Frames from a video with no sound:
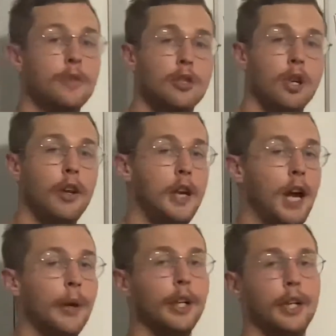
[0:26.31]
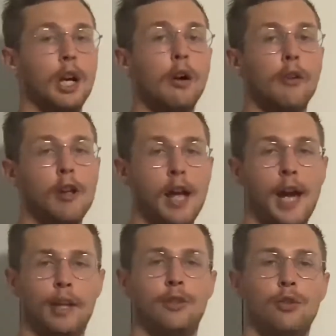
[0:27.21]
So now we're going to go over
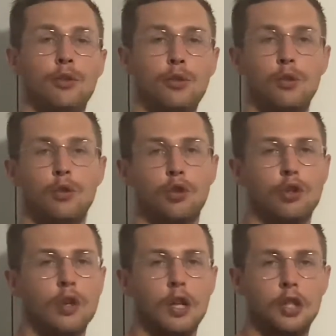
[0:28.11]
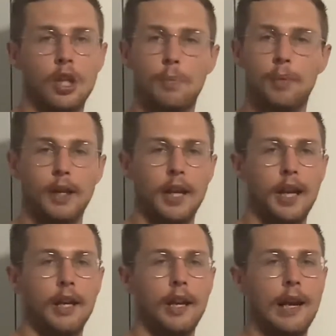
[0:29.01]
how to structure,
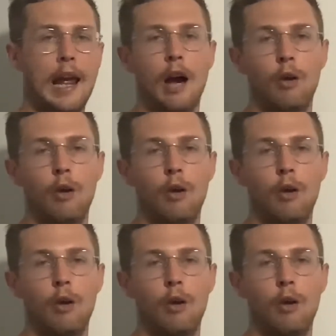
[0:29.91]
plan, and